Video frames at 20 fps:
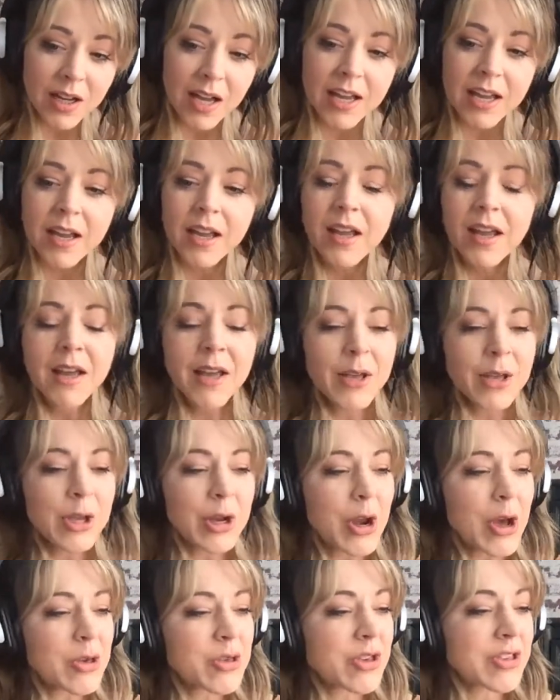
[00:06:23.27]
I,
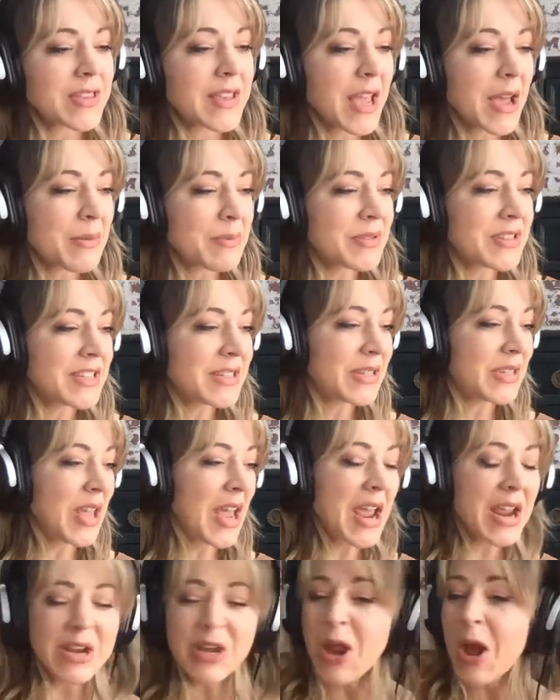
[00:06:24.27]
just kept
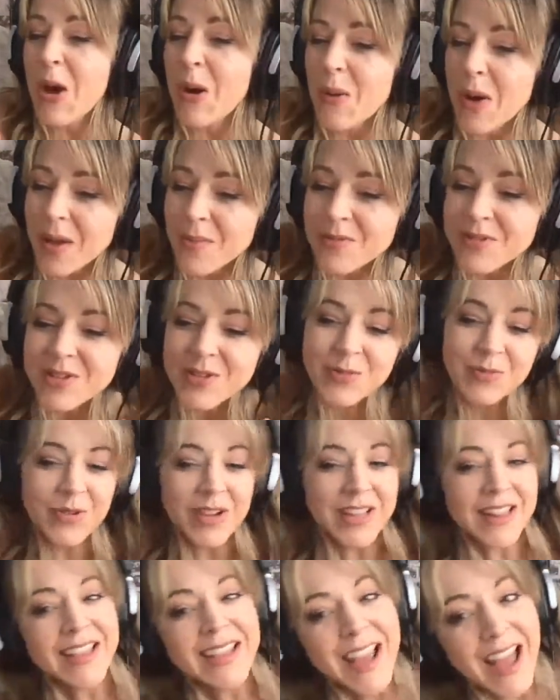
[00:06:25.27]
saying, no, I'm just
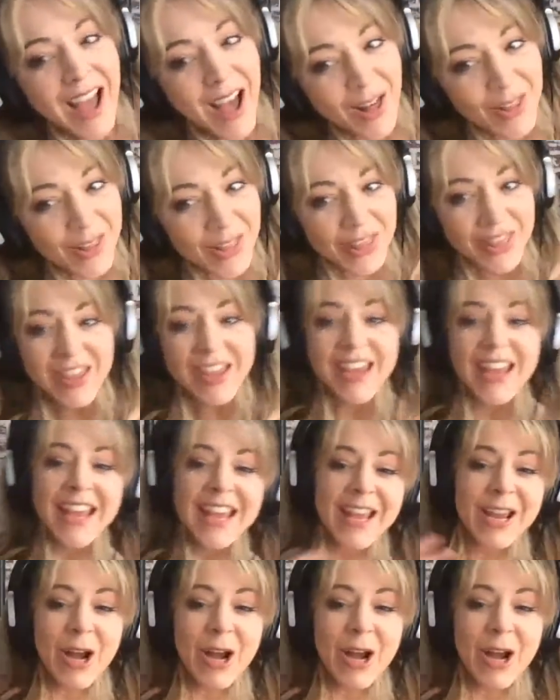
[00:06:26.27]
really healthy.